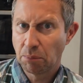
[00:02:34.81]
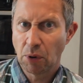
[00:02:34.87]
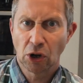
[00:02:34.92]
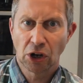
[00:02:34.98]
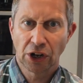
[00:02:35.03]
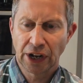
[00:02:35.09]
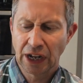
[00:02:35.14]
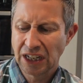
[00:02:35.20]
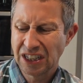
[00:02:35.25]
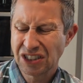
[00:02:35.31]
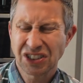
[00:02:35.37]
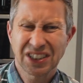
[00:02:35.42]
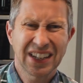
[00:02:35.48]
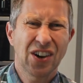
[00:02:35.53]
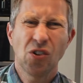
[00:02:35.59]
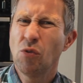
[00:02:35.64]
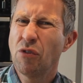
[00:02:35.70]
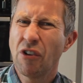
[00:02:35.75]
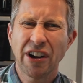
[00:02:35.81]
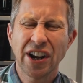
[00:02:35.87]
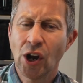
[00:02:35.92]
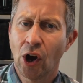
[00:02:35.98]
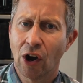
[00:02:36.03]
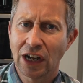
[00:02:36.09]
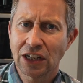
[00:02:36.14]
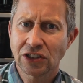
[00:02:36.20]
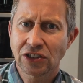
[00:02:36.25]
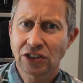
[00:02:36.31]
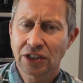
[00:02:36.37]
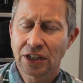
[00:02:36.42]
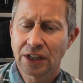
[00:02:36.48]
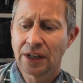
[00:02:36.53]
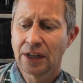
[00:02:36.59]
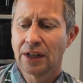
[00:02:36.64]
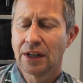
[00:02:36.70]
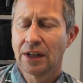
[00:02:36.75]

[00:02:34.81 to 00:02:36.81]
bolognese. Yeah, all very nice.